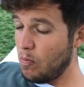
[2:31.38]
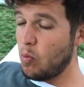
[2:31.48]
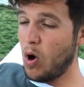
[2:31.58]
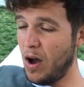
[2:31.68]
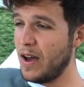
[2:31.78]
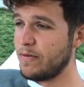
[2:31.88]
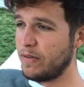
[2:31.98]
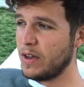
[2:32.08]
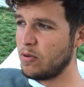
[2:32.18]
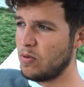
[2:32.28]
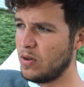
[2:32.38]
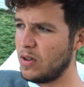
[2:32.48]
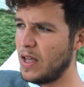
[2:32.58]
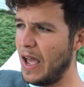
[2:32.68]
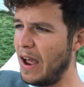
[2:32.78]
what I feel,
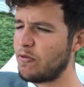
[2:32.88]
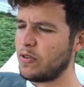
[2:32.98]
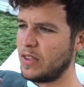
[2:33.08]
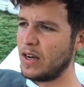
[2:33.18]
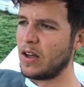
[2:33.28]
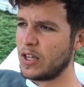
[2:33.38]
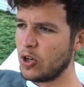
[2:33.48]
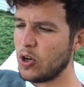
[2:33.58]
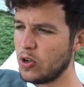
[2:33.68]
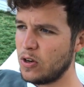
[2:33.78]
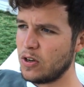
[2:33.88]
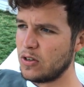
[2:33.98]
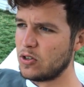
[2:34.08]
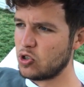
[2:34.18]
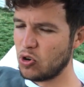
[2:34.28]
everything I could
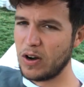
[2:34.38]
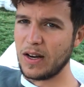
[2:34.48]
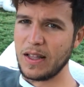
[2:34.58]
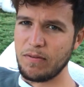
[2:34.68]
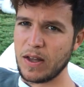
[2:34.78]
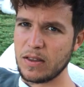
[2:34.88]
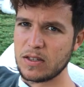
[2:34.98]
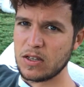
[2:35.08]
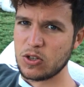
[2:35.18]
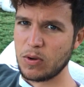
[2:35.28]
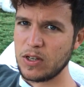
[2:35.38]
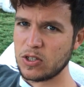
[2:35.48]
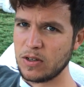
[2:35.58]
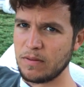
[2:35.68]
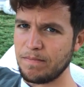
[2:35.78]
to try and alleviate the
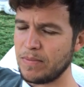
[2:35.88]
situation?